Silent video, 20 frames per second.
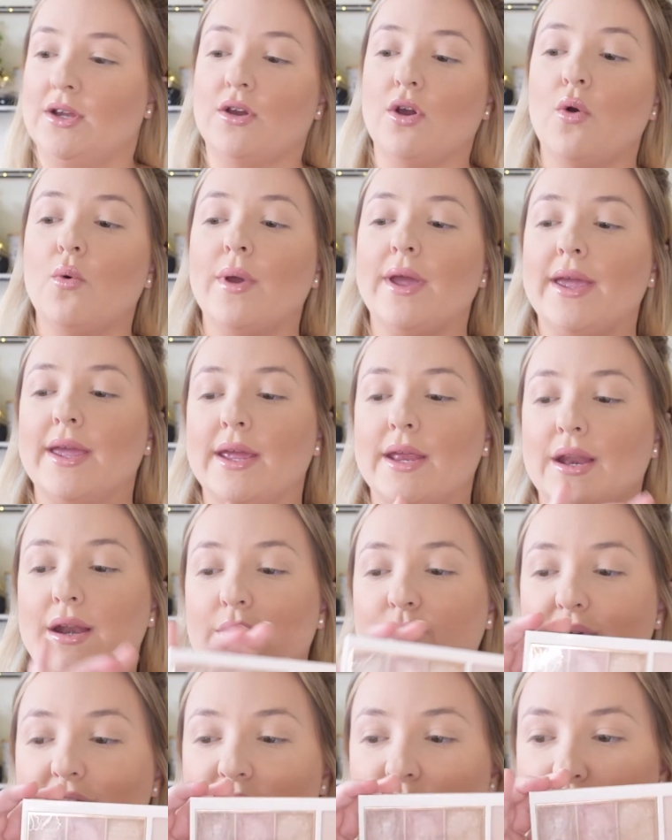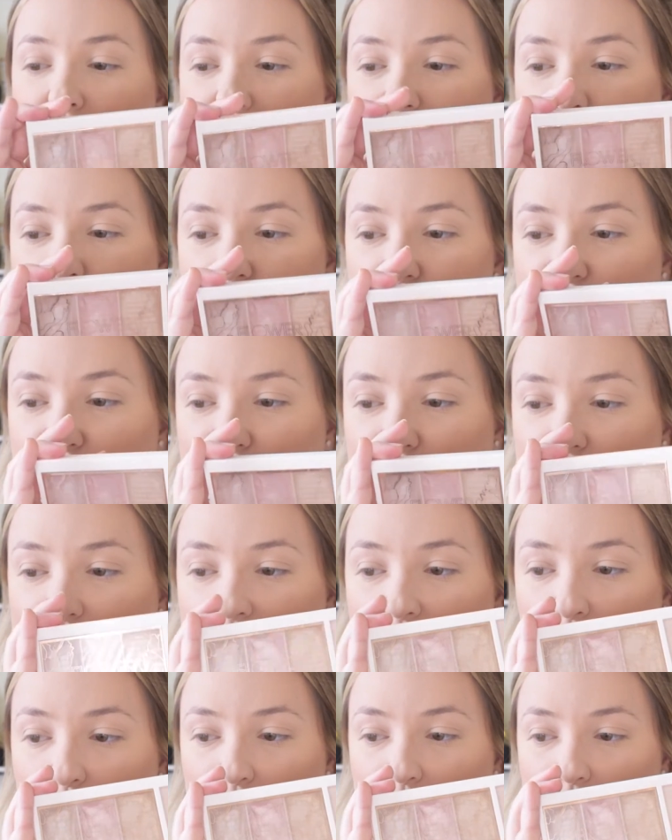go in with my
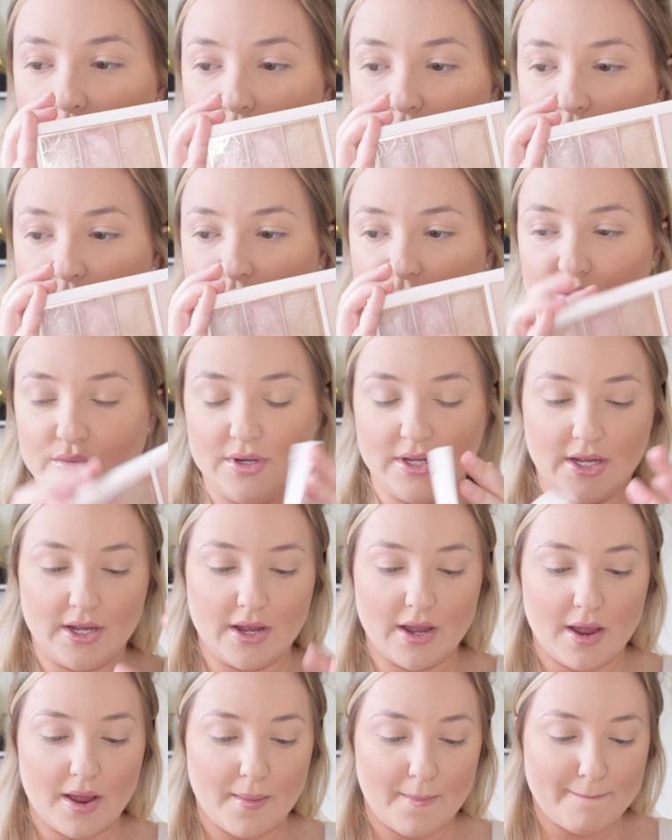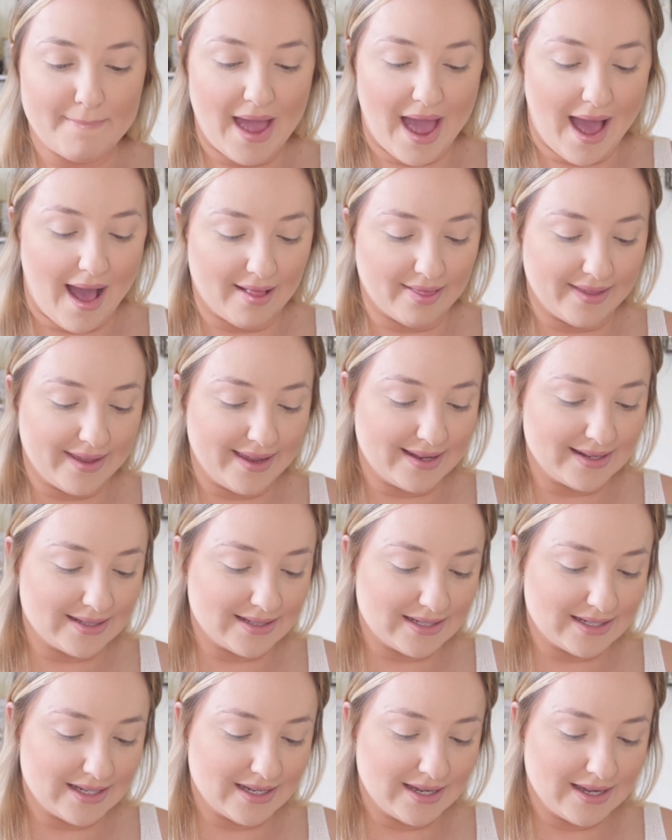Flower Beauty
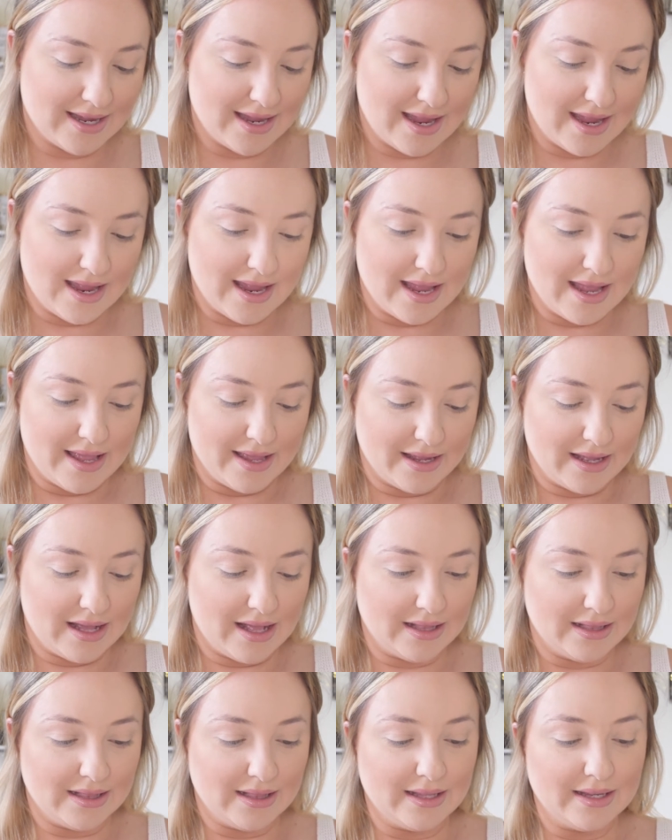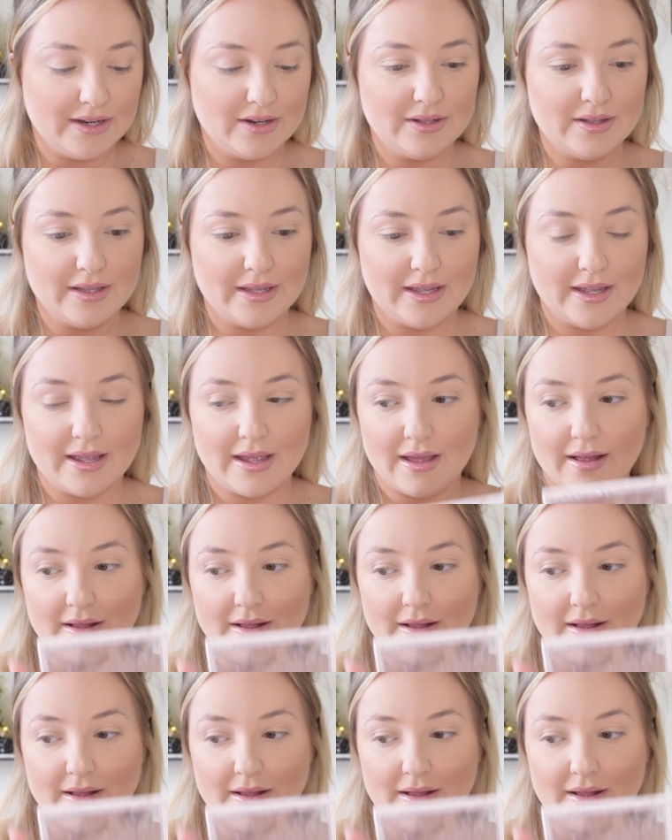palette. Clearly,